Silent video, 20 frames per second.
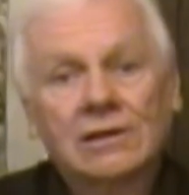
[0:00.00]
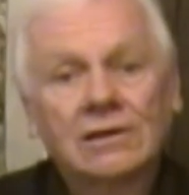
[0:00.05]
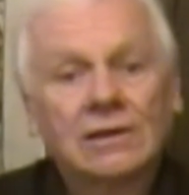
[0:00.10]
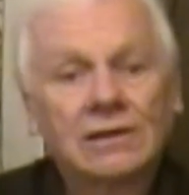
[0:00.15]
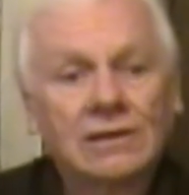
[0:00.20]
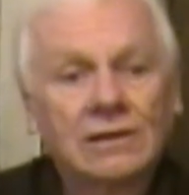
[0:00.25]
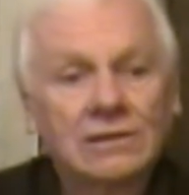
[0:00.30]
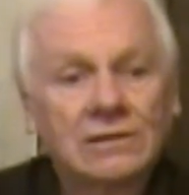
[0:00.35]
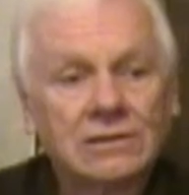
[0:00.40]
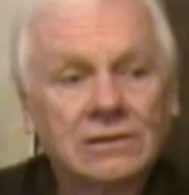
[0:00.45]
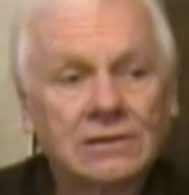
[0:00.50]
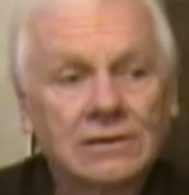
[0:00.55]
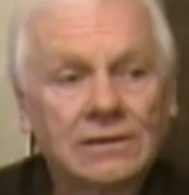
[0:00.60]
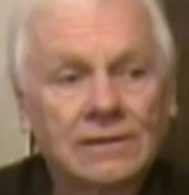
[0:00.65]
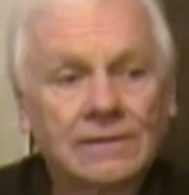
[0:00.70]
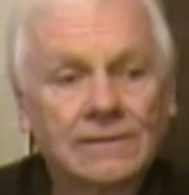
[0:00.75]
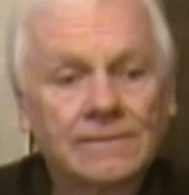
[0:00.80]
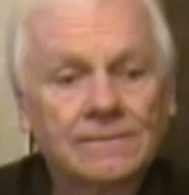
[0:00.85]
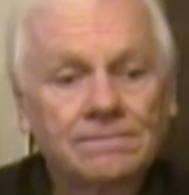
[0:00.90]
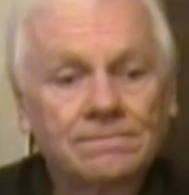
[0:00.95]
And
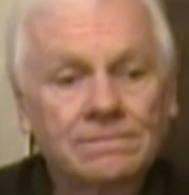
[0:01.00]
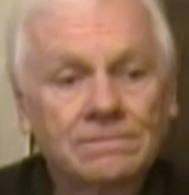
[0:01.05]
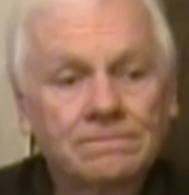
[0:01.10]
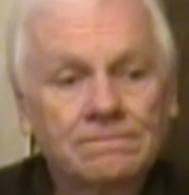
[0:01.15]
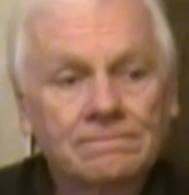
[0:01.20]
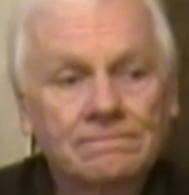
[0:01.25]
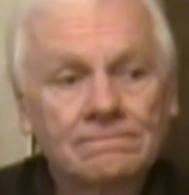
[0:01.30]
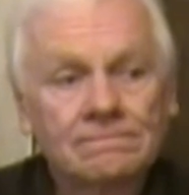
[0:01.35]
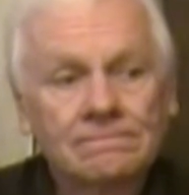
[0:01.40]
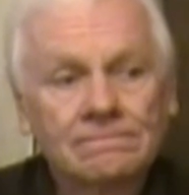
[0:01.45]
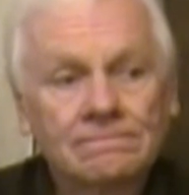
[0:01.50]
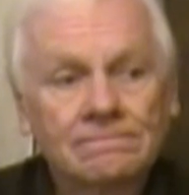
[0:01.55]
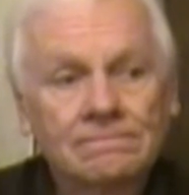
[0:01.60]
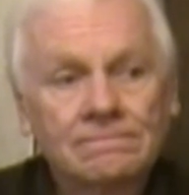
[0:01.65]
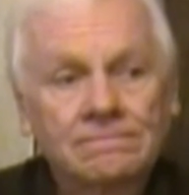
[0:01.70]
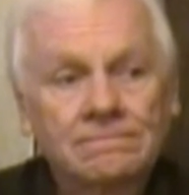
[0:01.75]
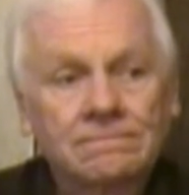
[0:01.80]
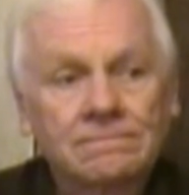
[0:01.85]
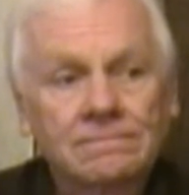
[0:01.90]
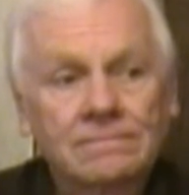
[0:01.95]

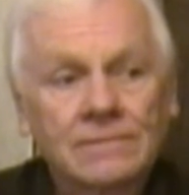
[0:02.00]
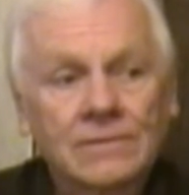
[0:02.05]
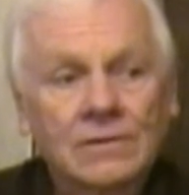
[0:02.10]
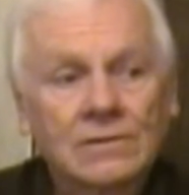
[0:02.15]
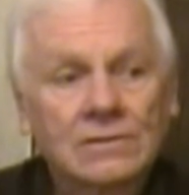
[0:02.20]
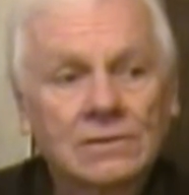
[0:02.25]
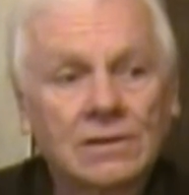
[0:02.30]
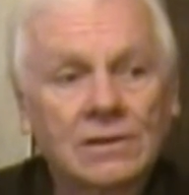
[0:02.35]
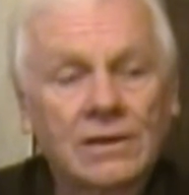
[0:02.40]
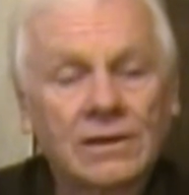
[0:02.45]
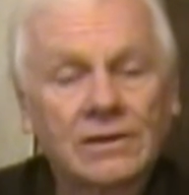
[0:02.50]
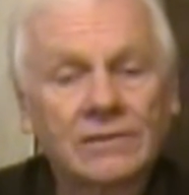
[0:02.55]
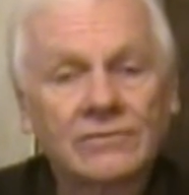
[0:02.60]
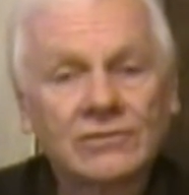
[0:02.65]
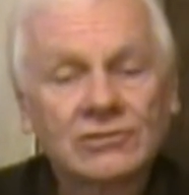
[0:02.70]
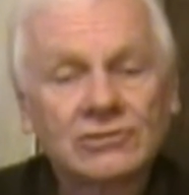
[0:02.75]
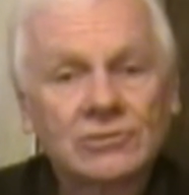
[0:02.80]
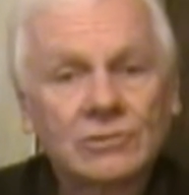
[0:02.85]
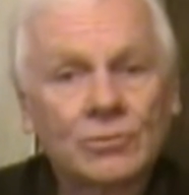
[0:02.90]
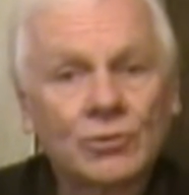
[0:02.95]
a lot
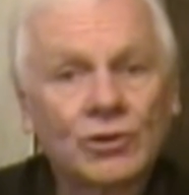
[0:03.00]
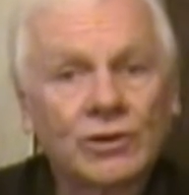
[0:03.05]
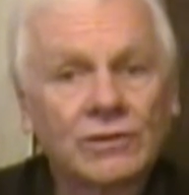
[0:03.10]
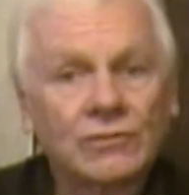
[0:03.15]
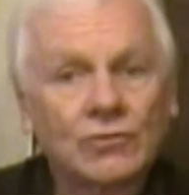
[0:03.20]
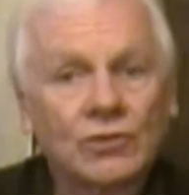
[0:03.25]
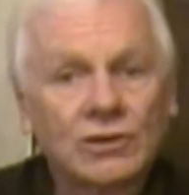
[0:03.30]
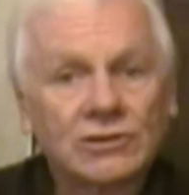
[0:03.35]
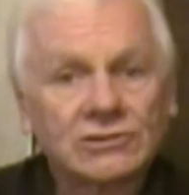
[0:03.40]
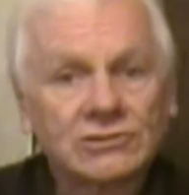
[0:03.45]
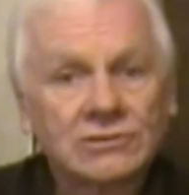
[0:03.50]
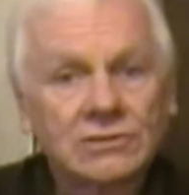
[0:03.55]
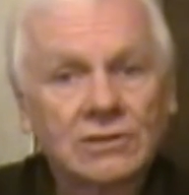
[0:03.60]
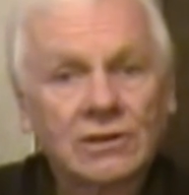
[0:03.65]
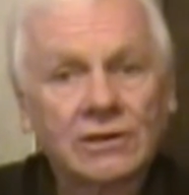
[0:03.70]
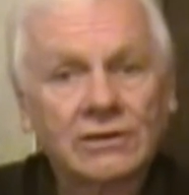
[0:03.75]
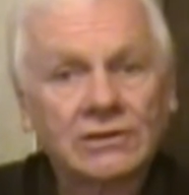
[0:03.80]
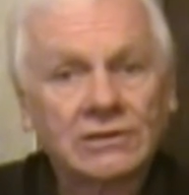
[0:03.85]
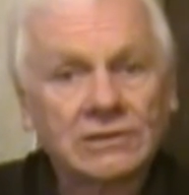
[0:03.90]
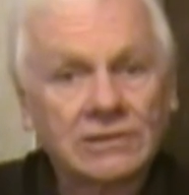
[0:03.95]
of us are brainwashed
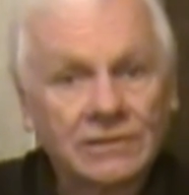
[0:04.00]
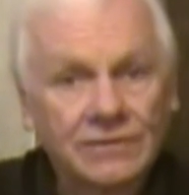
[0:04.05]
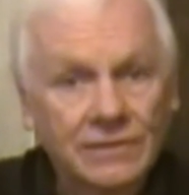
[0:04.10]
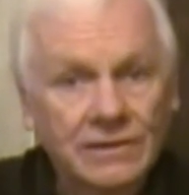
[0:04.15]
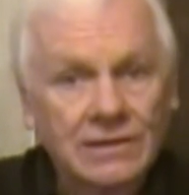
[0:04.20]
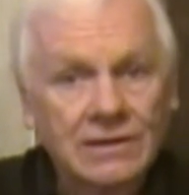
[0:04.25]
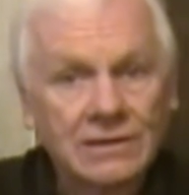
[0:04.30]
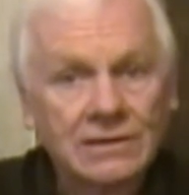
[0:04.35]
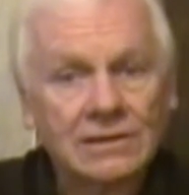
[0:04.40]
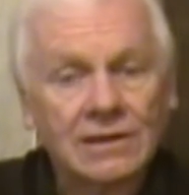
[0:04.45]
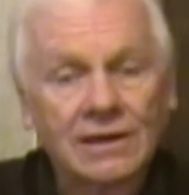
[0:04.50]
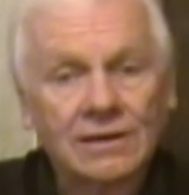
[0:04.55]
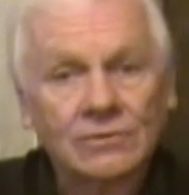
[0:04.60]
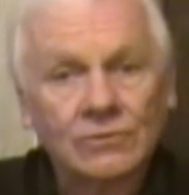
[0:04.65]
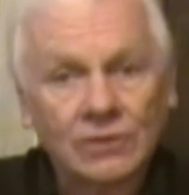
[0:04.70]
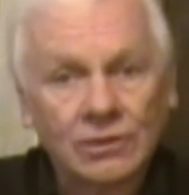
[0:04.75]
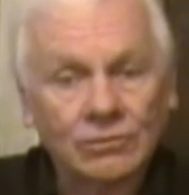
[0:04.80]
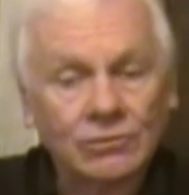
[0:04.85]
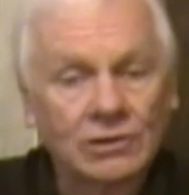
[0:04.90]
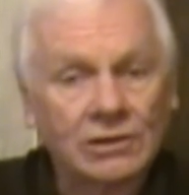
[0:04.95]
on into thinking that
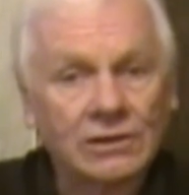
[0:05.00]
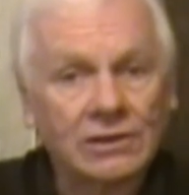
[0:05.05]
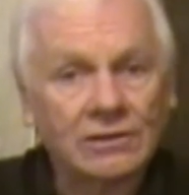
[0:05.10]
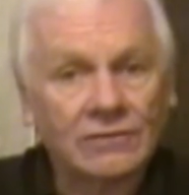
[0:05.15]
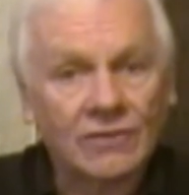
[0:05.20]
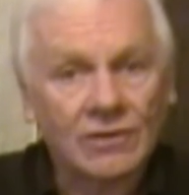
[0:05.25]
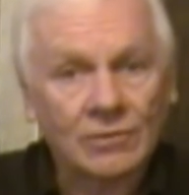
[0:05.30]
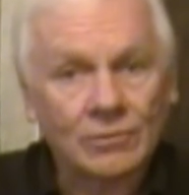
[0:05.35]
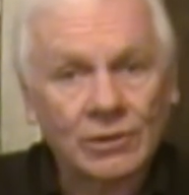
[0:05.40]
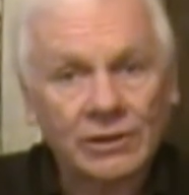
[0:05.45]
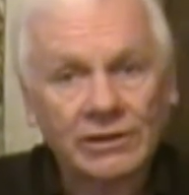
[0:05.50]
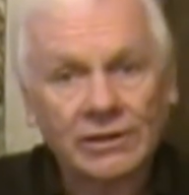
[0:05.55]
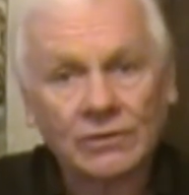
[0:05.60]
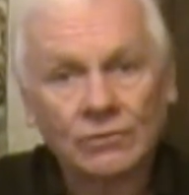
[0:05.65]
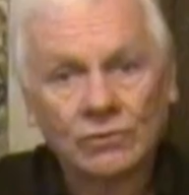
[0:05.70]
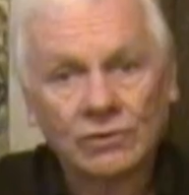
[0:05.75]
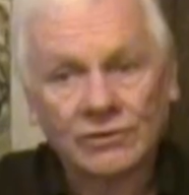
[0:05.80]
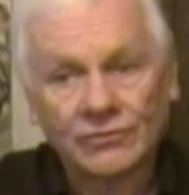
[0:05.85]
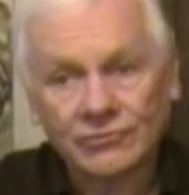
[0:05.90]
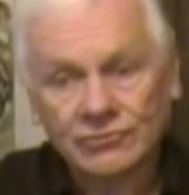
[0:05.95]
way. We leave our money
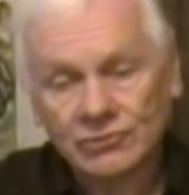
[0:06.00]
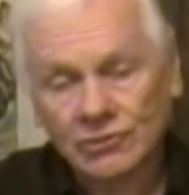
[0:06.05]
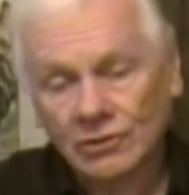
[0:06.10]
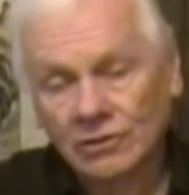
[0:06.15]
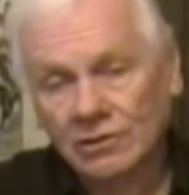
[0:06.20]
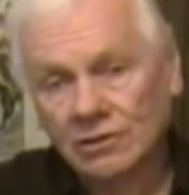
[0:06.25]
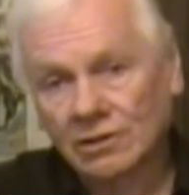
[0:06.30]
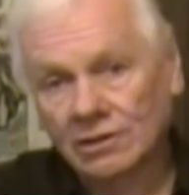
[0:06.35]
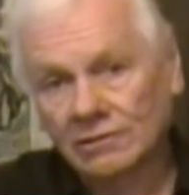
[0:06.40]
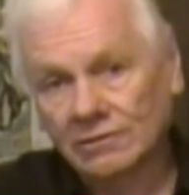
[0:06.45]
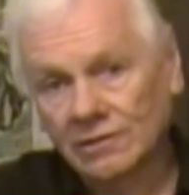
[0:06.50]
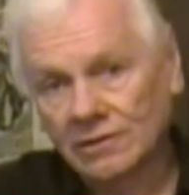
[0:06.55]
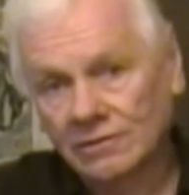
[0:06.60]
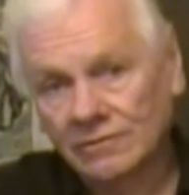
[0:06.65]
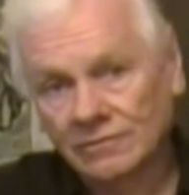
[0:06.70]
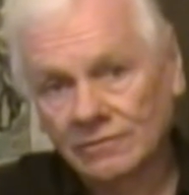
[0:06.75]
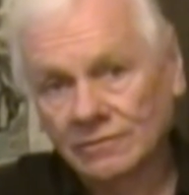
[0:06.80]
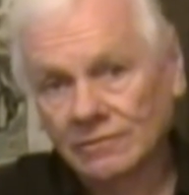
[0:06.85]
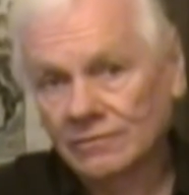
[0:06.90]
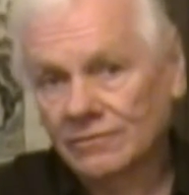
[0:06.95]
with so-called
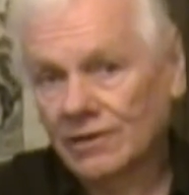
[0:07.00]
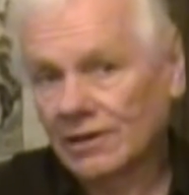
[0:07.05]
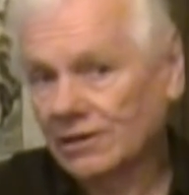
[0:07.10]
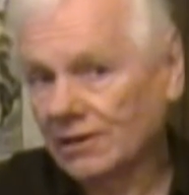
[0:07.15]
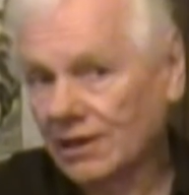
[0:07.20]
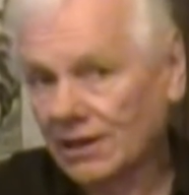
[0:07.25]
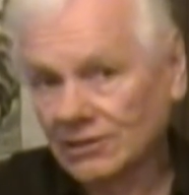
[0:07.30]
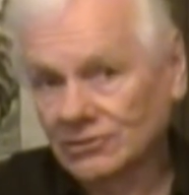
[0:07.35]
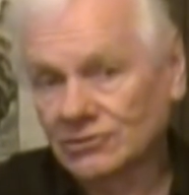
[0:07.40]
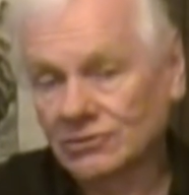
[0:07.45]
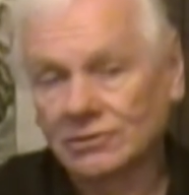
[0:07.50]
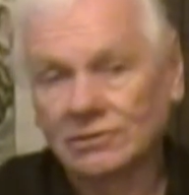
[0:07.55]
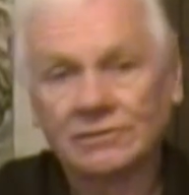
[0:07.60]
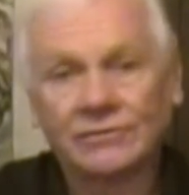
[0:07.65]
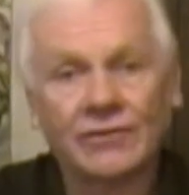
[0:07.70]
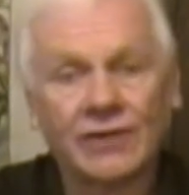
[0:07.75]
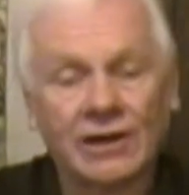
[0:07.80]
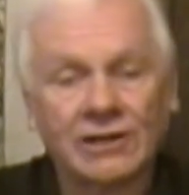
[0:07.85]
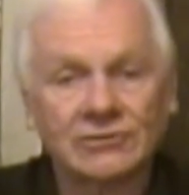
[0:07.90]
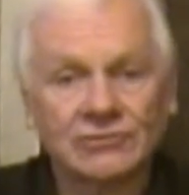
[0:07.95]
financial
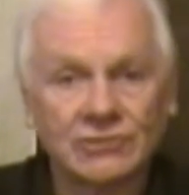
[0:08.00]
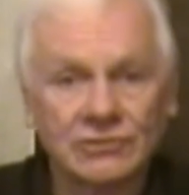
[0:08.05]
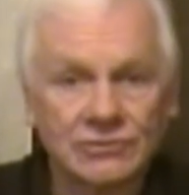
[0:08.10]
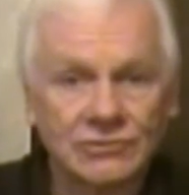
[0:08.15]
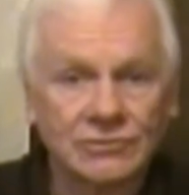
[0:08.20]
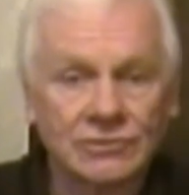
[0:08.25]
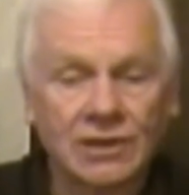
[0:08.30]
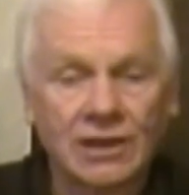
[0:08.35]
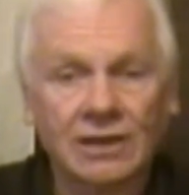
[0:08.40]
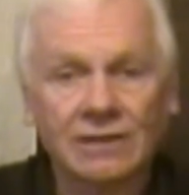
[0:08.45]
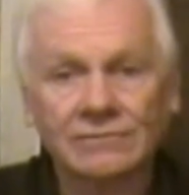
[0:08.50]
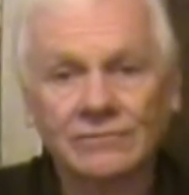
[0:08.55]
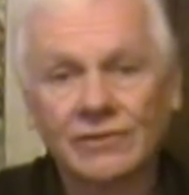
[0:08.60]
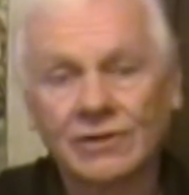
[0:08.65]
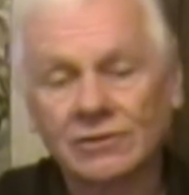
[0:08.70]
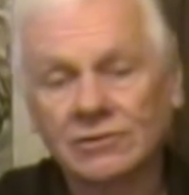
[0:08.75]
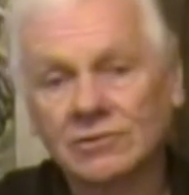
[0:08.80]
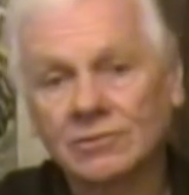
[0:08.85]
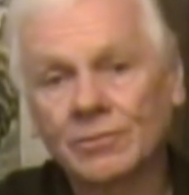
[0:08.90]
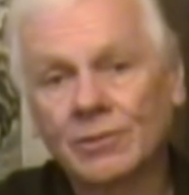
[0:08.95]
advisors who can't
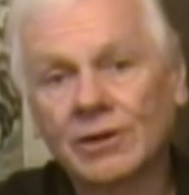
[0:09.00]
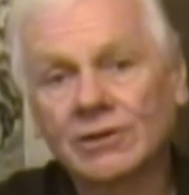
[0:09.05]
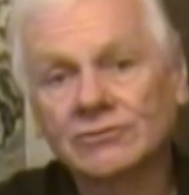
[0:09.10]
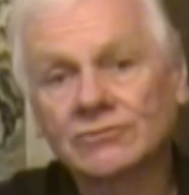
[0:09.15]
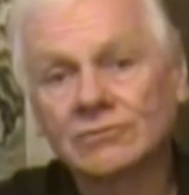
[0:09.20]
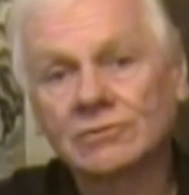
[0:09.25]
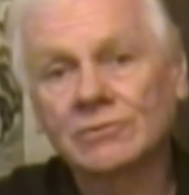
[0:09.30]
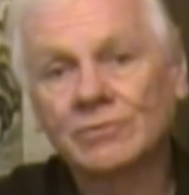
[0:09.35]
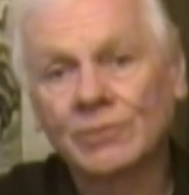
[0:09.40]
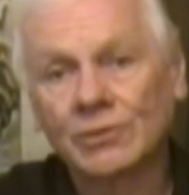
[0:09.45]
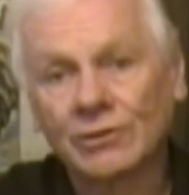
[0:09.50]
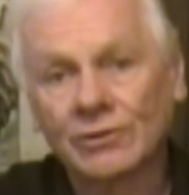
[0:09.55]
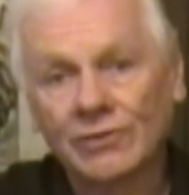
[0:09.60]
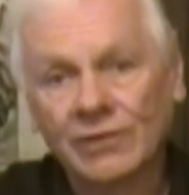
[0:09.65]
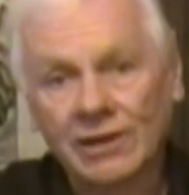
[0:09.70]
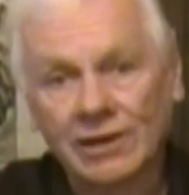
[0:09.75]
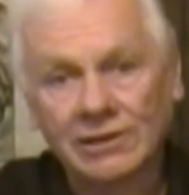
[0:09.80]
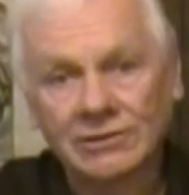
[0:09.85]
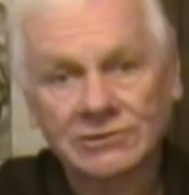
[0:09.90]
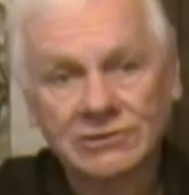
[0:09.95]
find their butts with
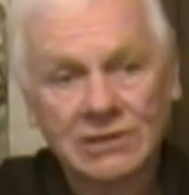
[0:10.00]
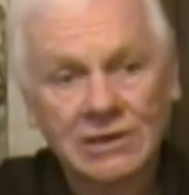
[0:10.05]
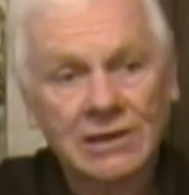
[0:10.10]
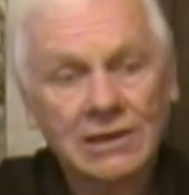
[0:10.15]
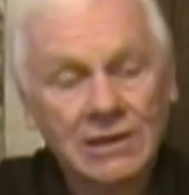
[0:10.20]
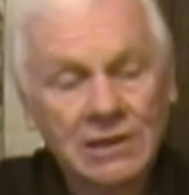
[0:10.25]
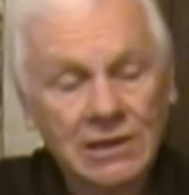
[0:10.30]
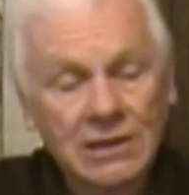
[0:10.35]
both hands.